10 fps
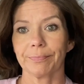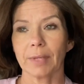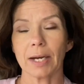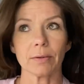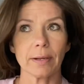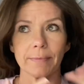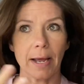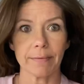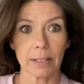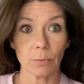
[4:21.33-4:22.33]
I don't even
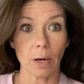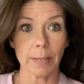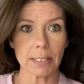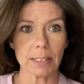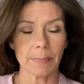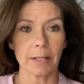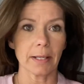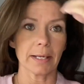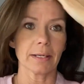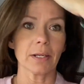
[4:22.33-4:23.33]
have any rub-ons, but
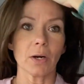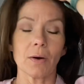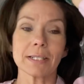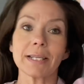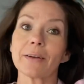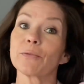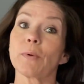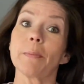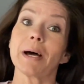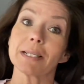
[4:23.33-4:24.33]
like, a set of
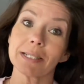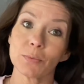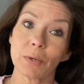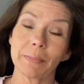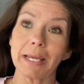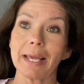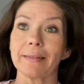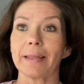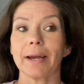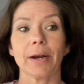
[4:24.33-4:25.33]
rub-ons would be
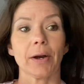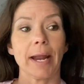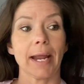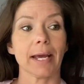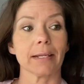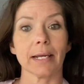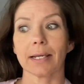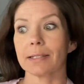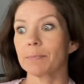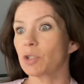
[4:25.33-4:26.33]
in there, and
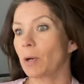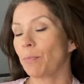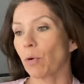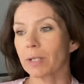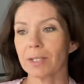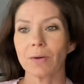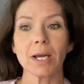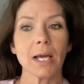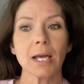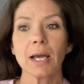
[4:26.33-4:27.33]
like some chipboard. So,
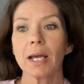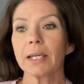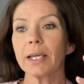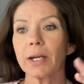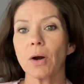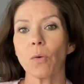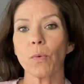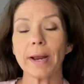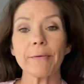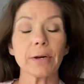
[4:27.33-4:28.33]

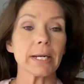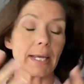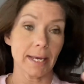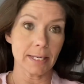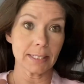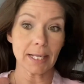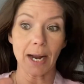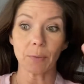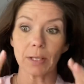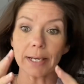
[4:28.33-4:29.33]
whatever it is,
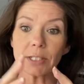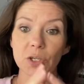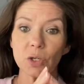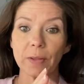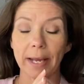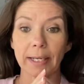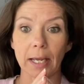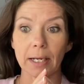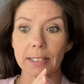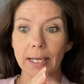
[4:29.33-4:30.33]
I would like to do that
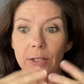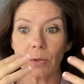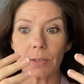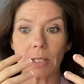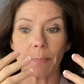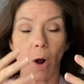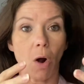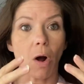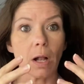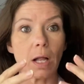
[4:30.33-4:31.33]
again because I used up
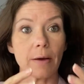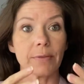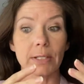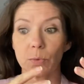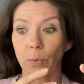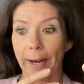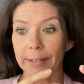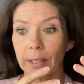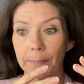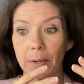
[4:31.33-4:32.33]
all of these
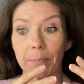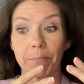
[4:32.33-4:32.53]
random